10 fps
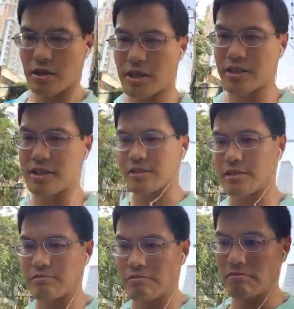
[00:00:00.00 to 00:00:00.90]
gets
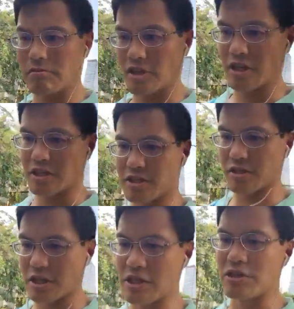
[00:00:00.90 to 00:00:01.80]

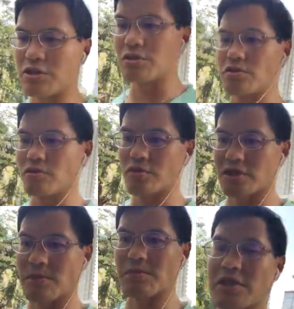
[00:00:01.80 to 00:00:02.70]
into
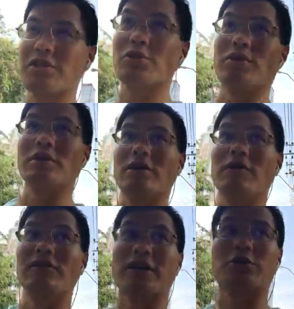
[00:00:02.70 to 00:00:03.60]
some sort
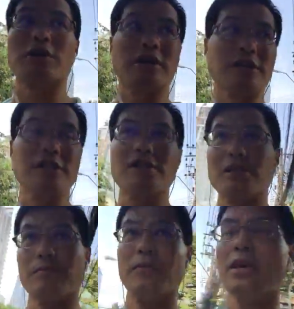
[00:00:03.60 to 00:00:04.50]
of electronic
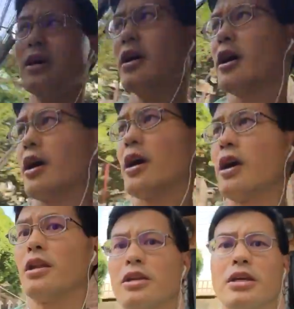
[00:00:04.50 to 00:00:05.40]
system
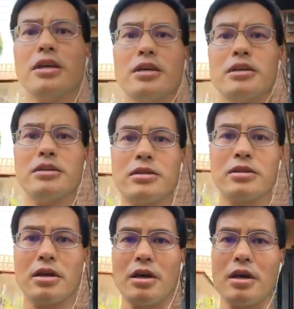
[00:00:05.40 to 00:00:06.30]
and
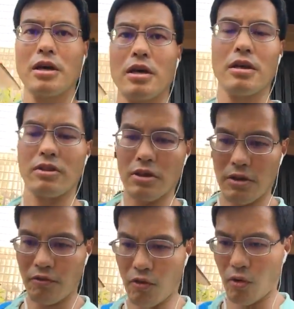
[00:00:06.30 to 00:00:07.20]
is
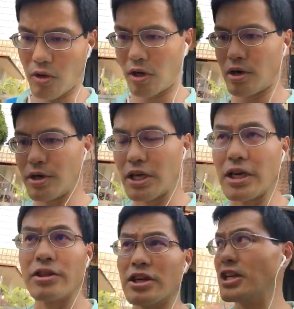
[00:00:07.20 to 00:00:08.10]
therefore in the